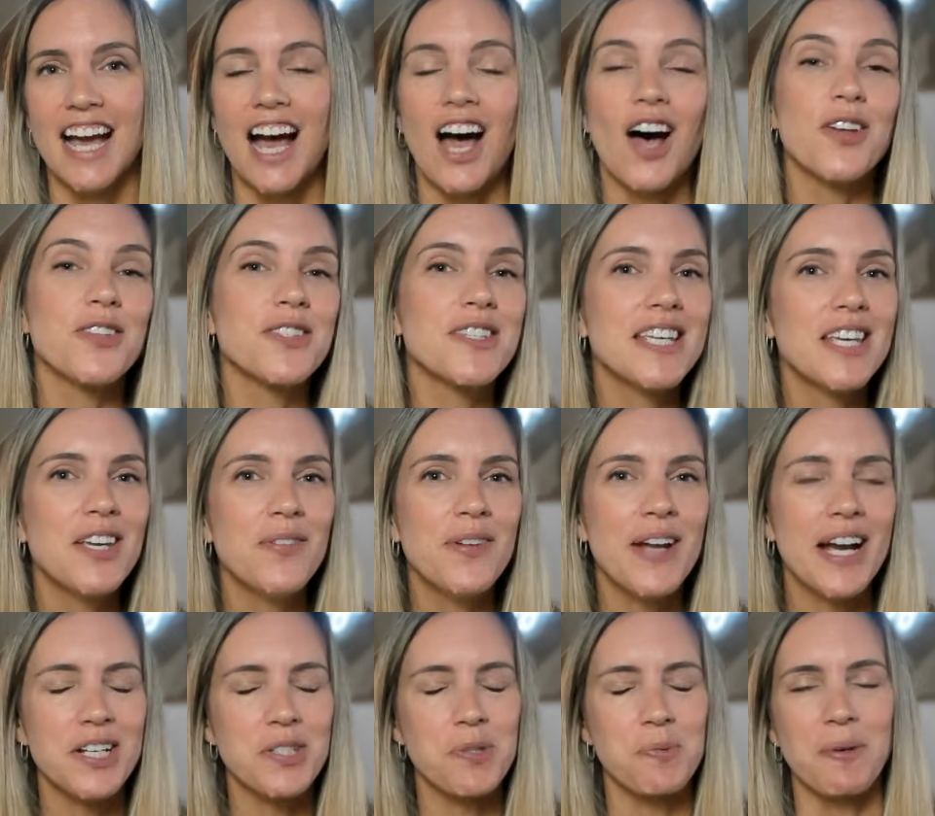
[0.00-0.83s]
I'll see you
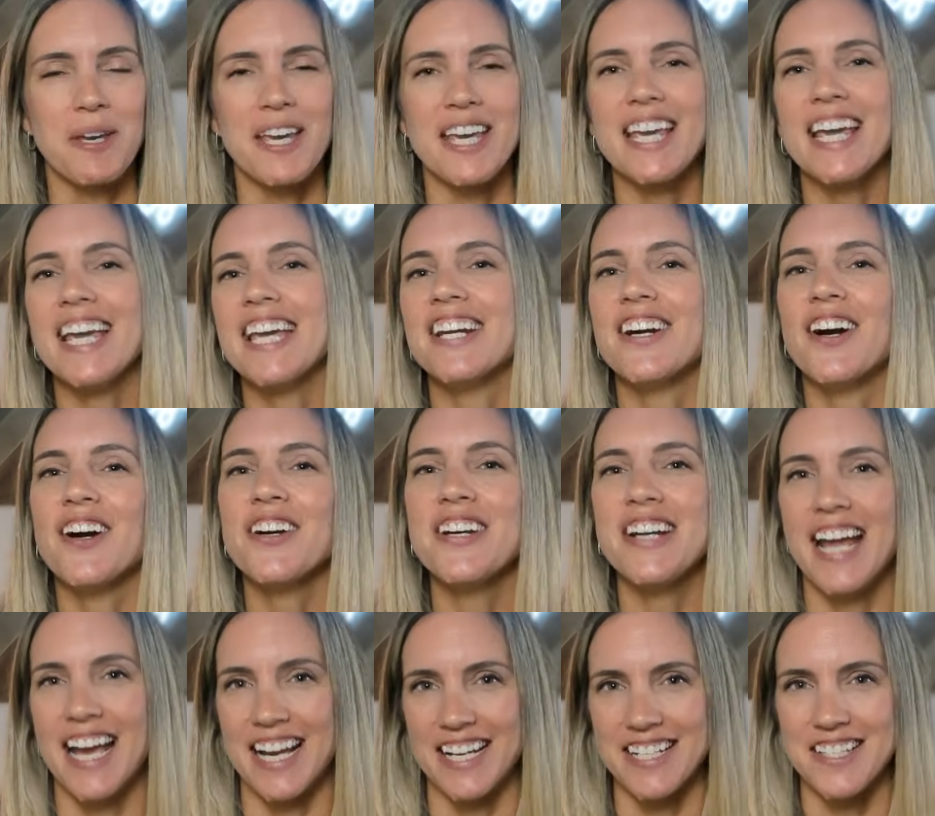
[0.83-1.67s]
next week in our
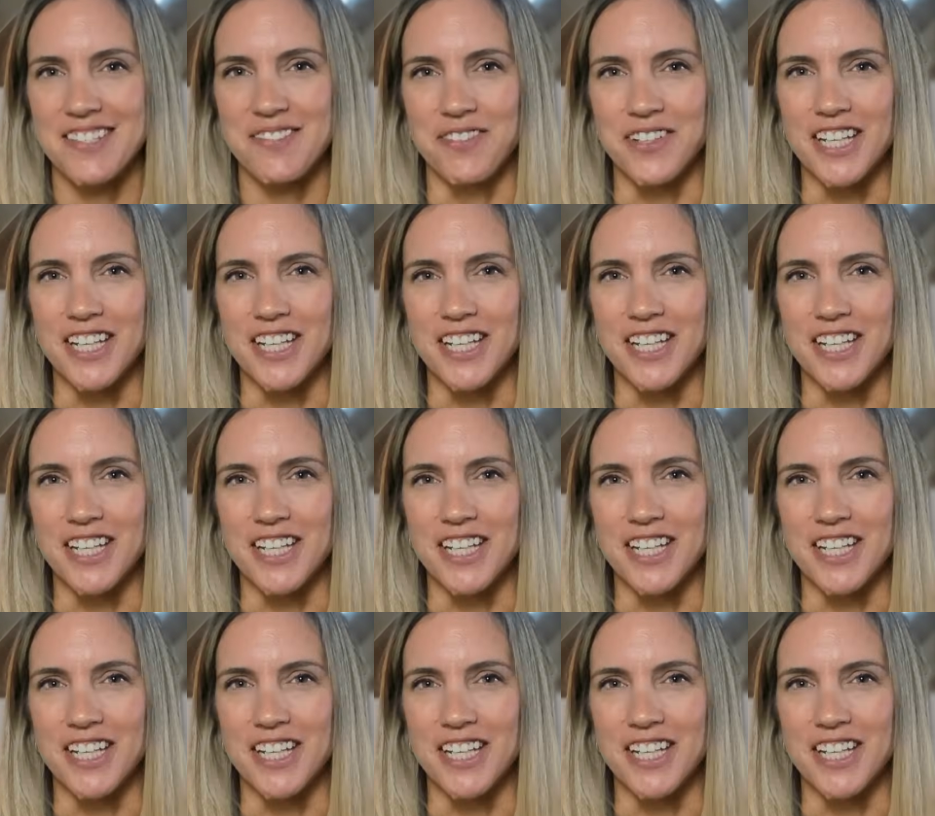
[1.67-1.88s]
next